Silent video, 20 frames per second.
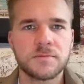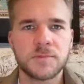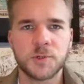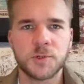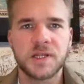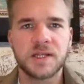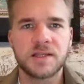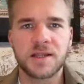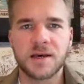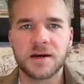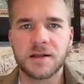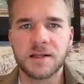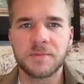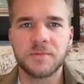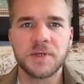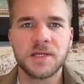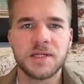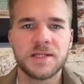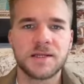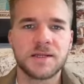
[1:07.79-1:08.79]
You can tell
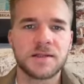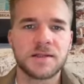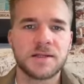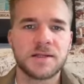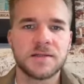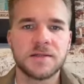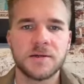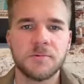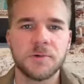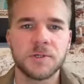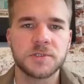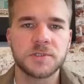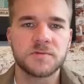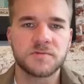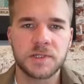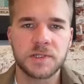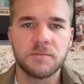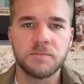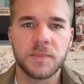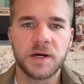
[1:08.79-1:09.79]
immediately it was
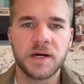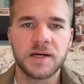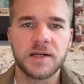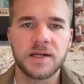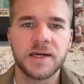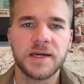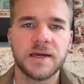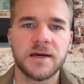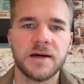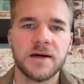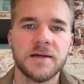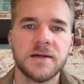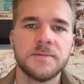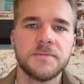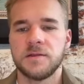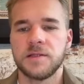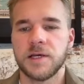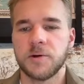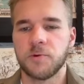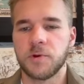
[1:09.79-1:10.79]
written by an AI.
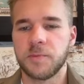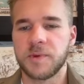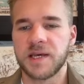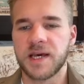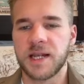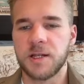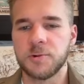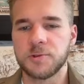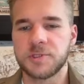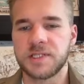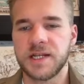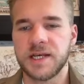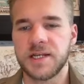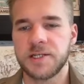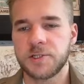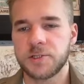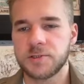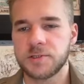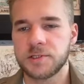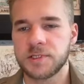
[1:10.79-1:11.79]
There will be
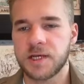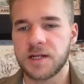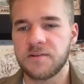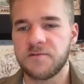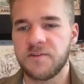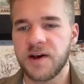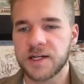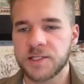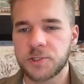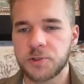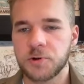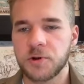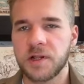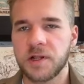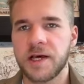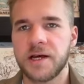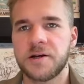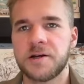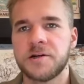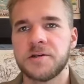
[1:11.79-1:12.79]
hallucinations and factual
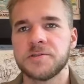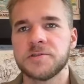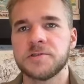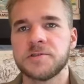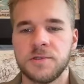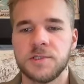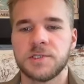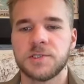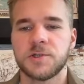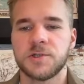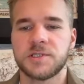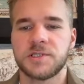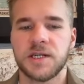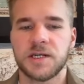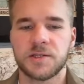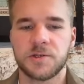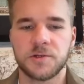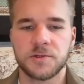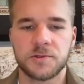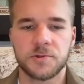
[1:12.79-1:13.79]
errors, so it's
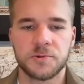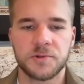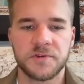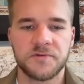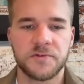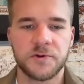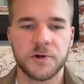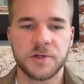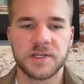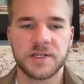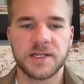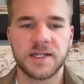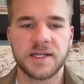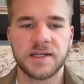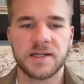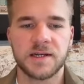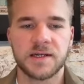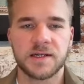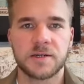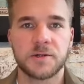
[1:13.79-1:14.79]
not going to refer the
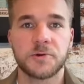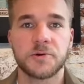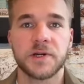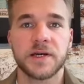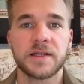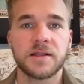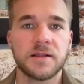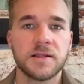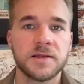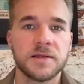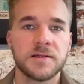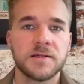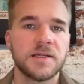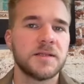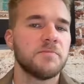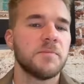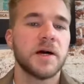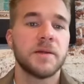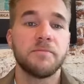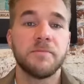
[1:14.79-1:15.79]
data correctly.
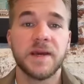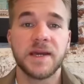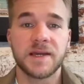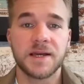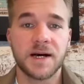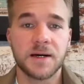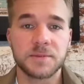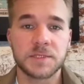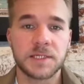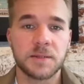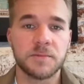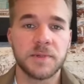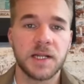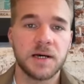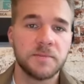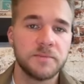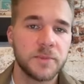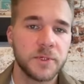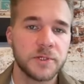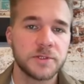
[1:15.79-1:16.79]
It might make up some
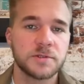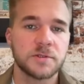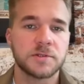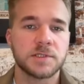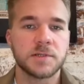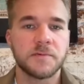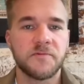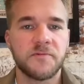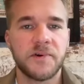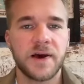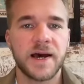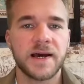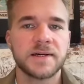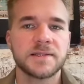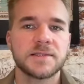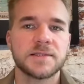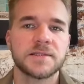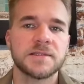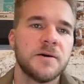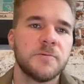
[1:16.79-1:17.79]
numbers or some
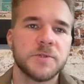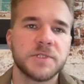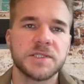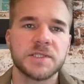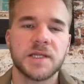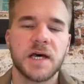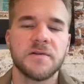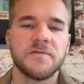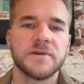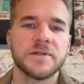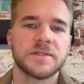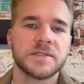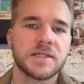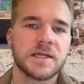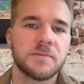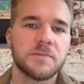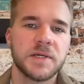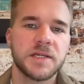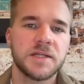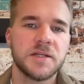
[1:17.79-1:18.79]
facts, which is obviously
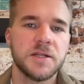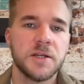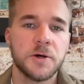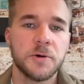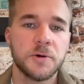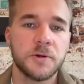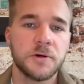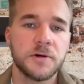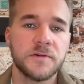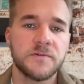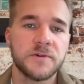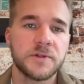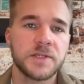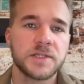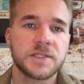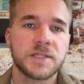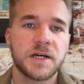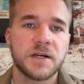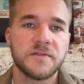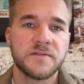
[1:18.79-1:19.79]
a big no-no for
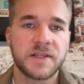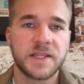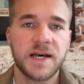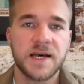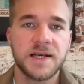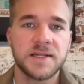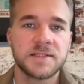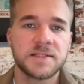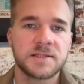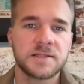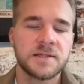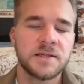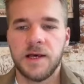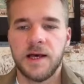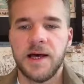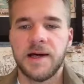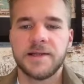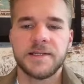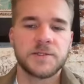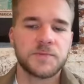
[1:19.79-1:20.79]
this kind of a task.
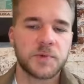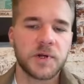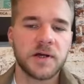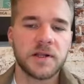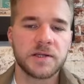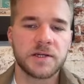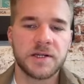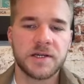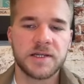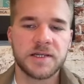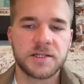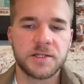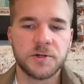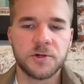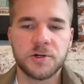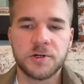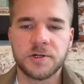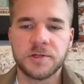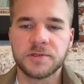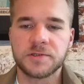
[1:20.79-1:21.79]
And it's probably going to
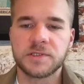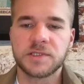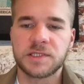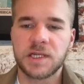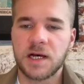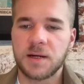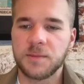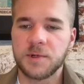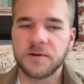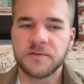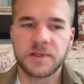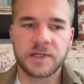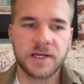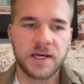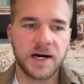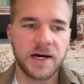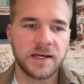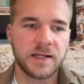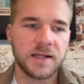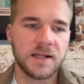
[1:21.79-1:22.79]
ignore some of the
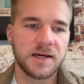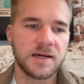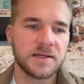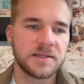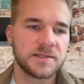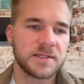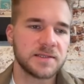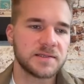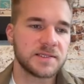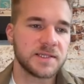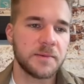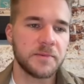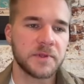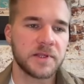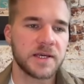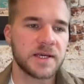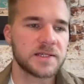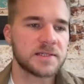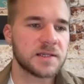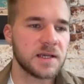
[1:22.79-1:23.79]
guidelines and some of
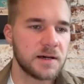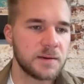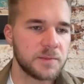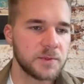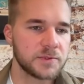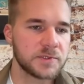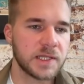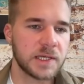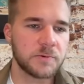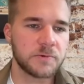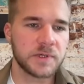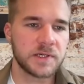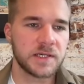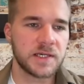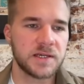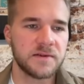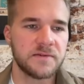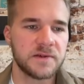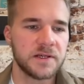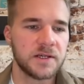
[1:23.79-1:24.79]
the examples that we
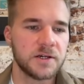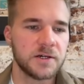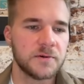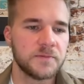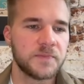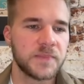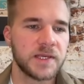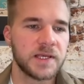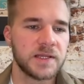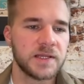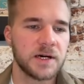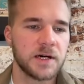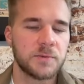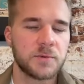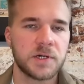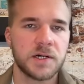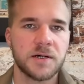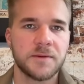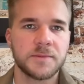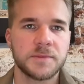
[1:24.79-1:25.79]
give here in our
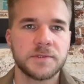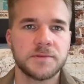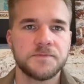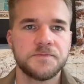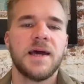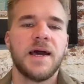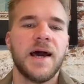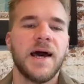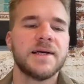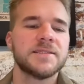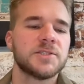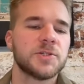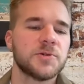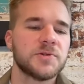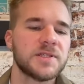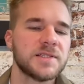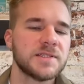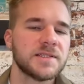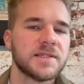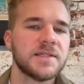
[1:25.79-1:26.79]
prompt. And so
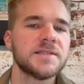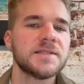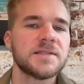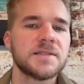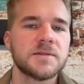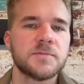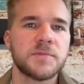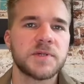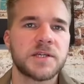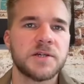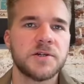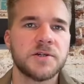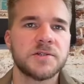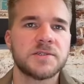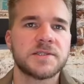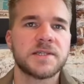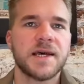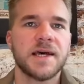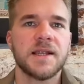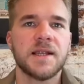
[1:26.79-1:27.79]
this isn't
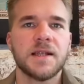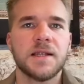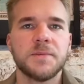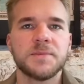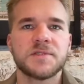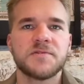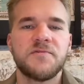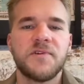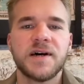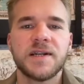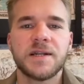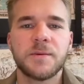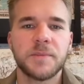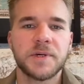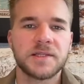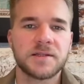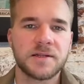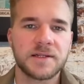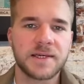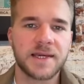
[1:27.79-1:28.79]
because LLMs
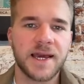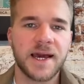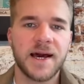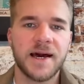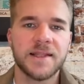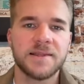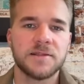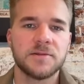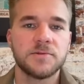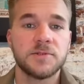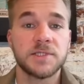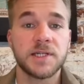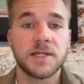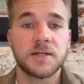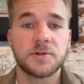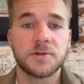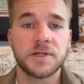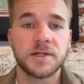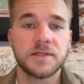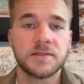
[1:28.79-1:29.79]
fundamentally can't
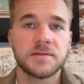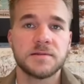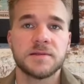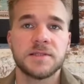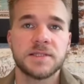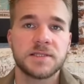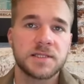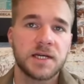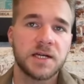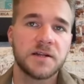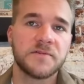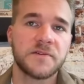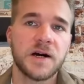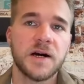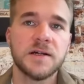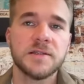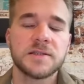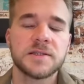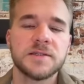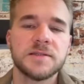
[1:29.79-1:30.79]
generate this kind of
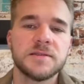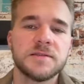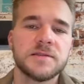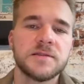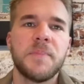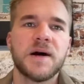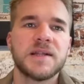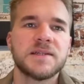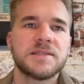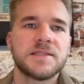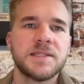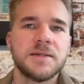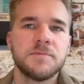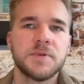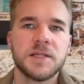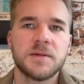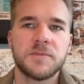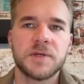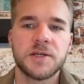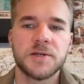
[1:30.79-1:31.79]
content, but it's
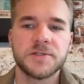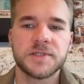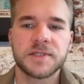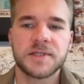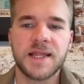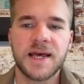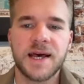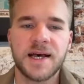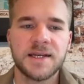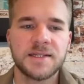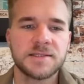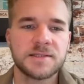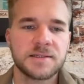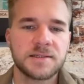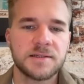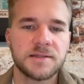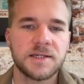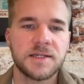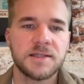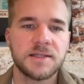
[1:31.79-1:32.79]
simply because the
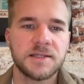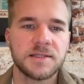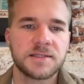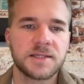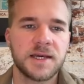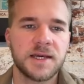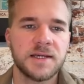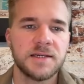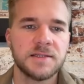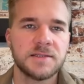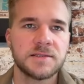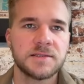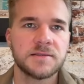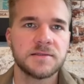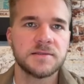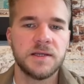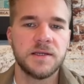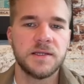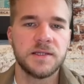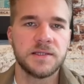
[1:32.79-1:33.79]
task in this case
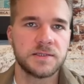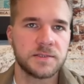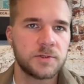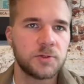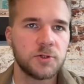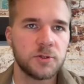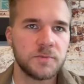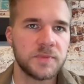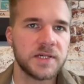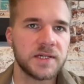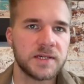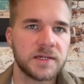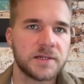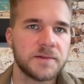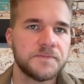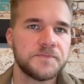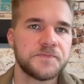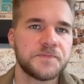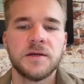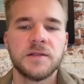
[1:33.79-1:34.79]
is too big.
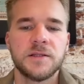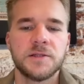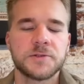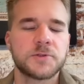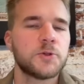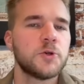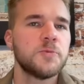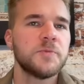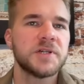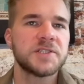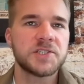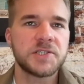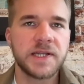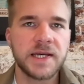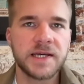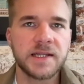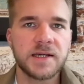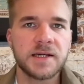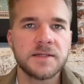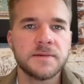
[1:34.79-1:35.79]
There's too much
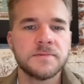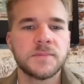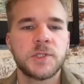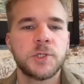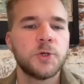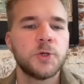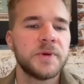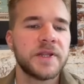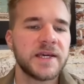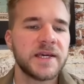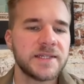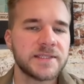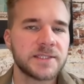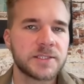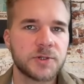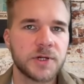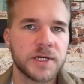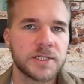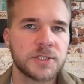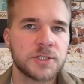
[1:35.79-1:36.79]
data, too many
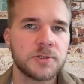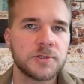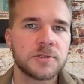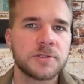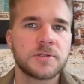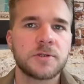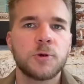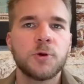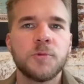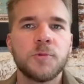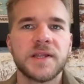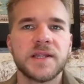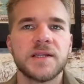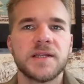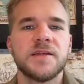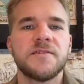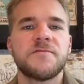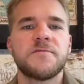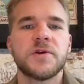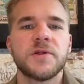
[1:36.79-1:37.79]
instructions, too many
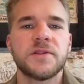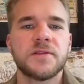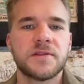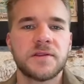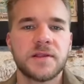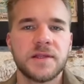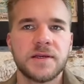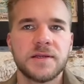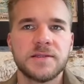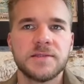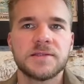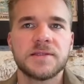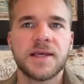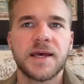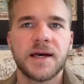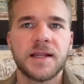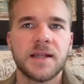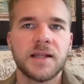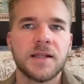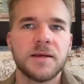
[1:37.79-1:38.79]
different things the
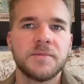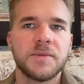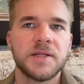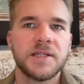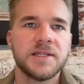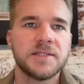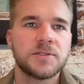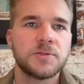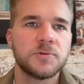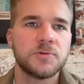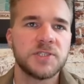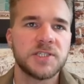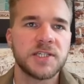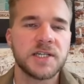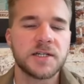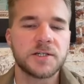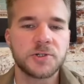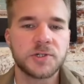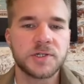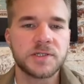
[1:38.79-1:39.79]
LLM needs to
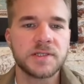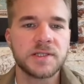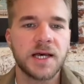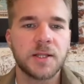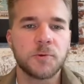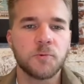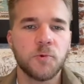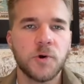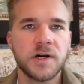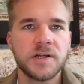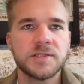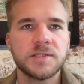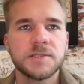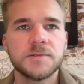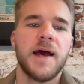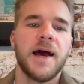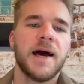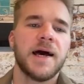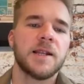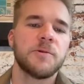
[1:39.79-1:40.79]
generate at once.
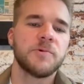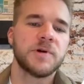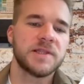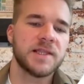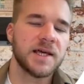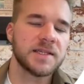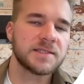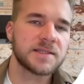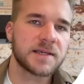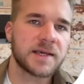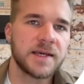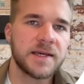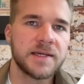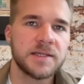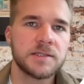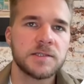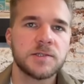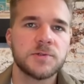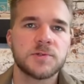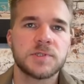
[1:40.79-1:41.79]
And when that's the
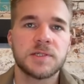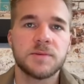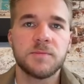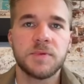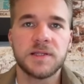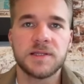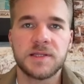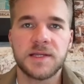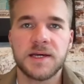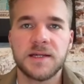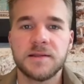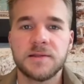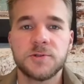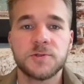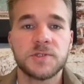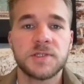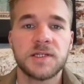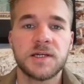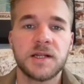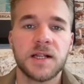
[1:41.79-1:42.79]
case, you simply tend to
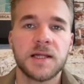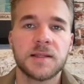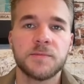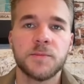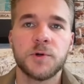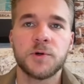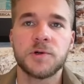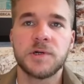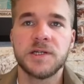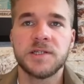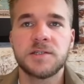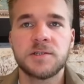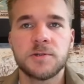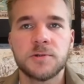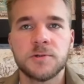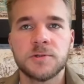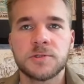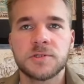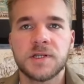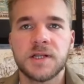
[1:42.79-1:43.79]
see a lot more
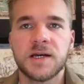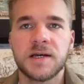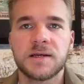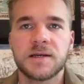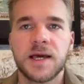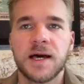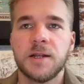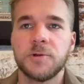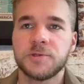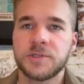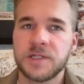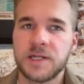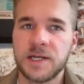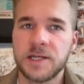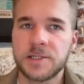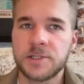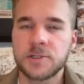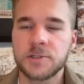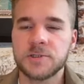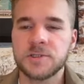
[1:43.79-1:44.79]
issues like
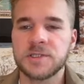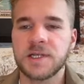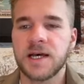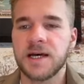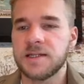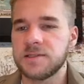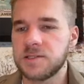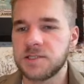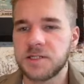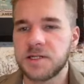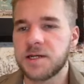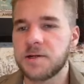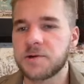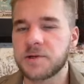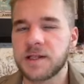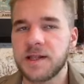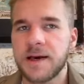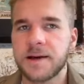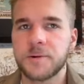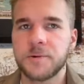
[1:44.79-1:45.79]
hallucinations and
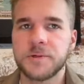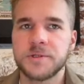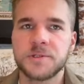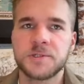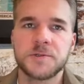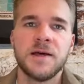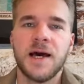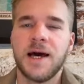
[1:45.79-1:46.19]
generic language.